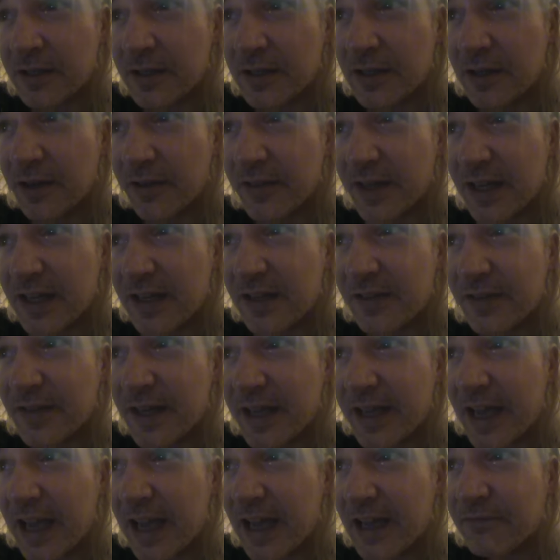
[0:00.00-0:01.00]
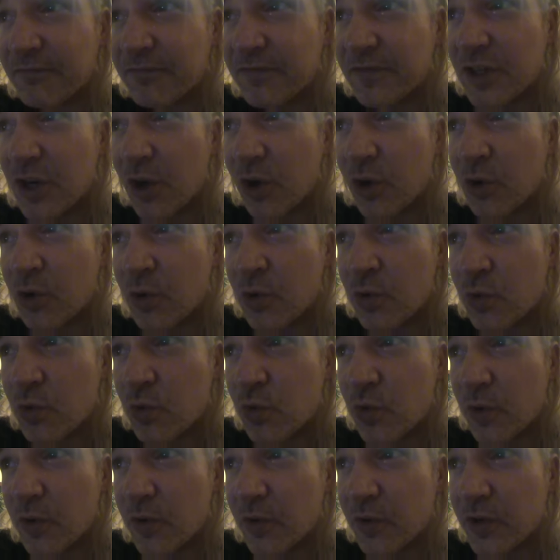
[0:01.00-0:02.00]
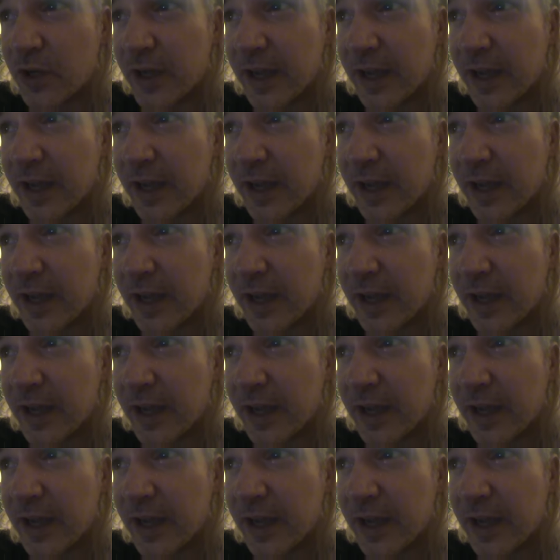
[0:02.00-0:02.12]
you know, they have no